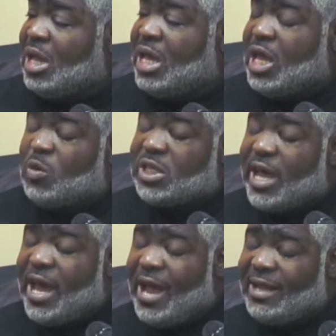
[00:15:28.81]
He was a
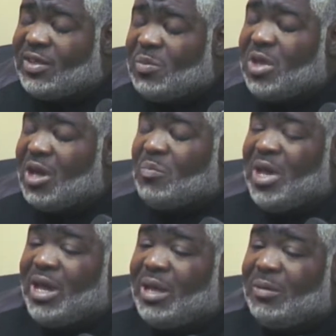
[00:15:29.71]
handsome young
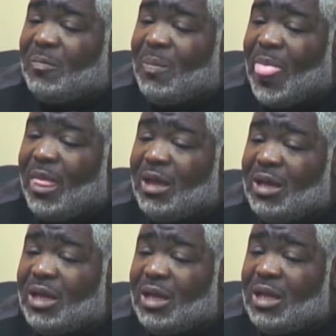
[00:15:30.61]
man.
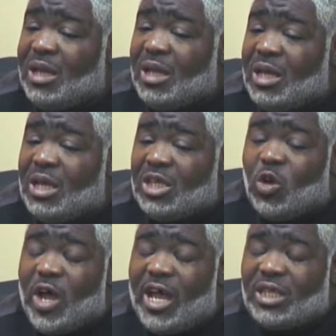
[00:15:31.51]
So
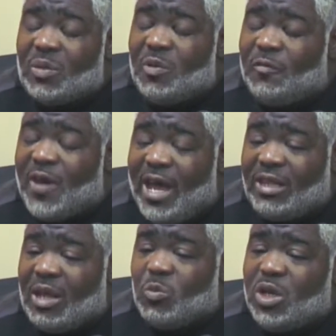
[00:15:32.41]
handsome, in fact,
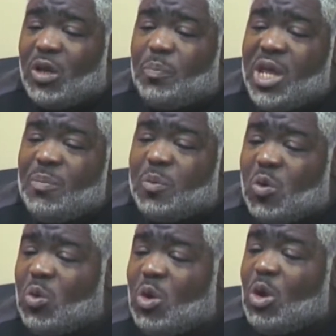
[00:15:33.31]
that when the people
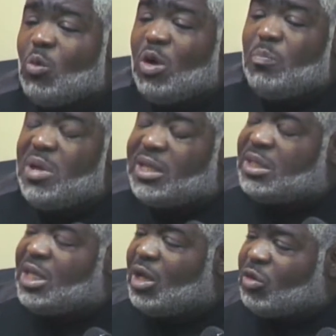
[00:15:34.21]
would miss
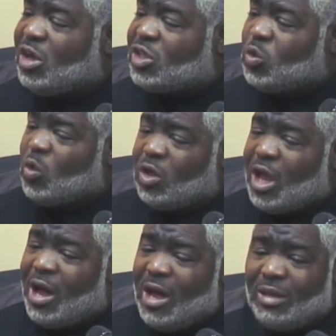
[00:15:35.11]
seeing
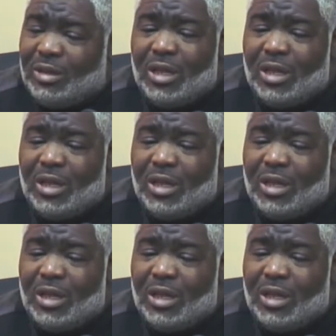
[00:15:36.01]
Rasulullah,